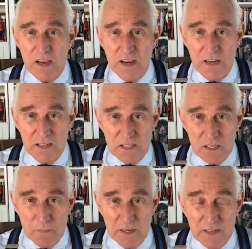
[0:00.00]
and in
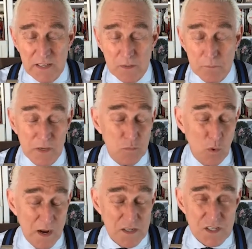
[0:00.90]
the
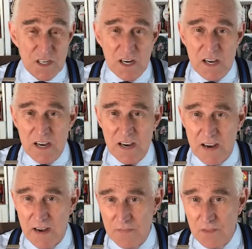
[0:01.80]
Midwest
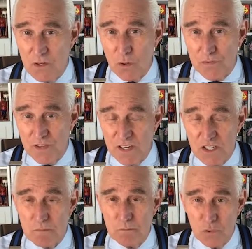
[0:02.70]
and the
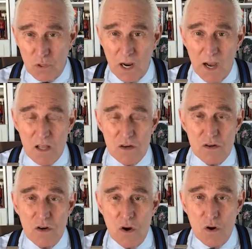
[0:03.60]
Northeast, blue-collar,